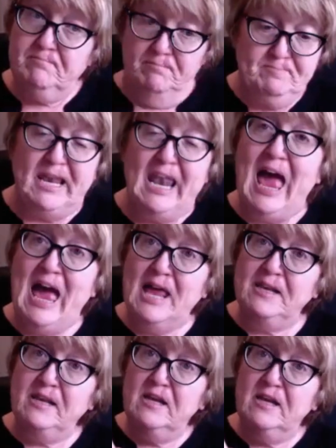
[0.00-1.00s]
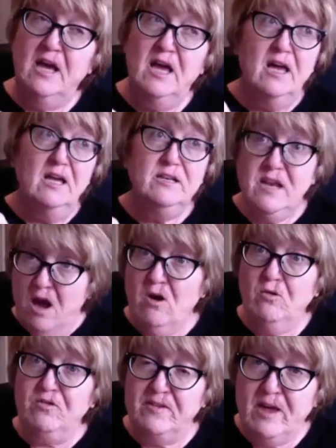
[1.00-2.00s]
plan,
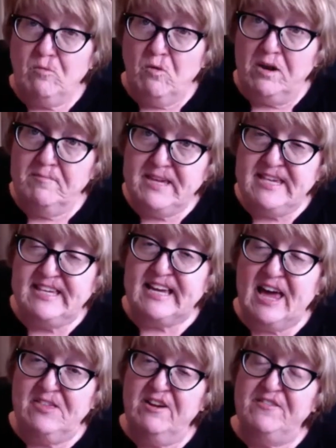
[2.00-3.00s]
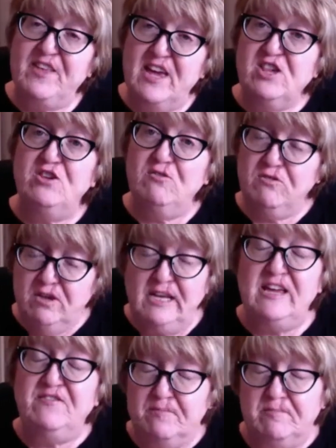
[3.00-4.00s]
know that they want to be together. If they do, you
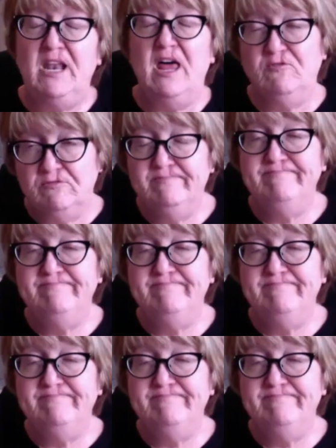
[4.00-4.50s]
leave them alone.